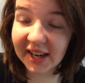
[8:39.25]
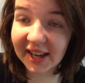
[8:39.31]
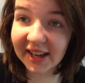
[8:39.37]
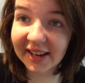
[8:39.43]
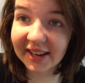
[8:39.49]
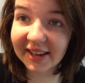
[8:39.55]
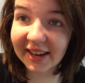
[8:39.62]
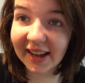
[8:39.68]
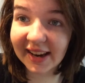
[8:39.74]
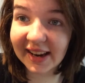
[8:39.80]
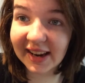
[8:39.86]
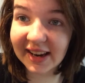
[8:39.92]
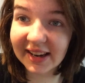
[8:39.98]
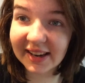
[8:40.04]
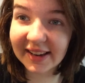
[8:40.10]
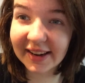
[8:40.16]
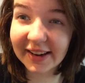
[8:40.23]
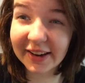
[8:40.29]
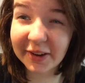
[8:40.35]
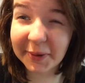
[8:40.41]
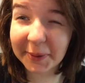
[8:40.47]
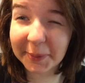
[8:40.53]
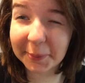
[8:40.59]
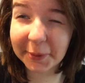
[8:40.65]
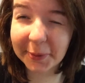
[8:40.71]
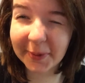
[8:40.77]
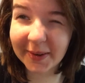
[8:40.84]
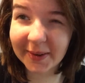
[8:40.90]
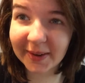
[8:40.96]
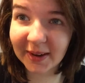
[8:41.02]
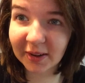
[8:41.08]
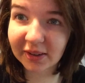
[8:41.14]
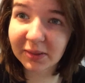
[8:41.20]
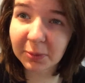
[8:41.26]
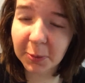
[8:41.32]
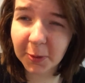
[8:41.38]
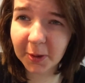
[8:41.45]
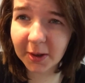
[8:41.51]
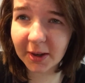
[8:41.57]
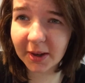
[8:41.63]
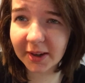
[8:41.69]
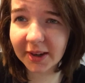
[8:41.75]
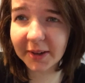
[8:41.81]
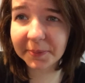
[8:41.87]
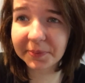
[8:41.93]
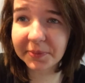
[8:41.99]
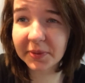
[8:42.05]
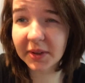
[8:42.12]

and I need to get a new one, put orange Neosporin on it,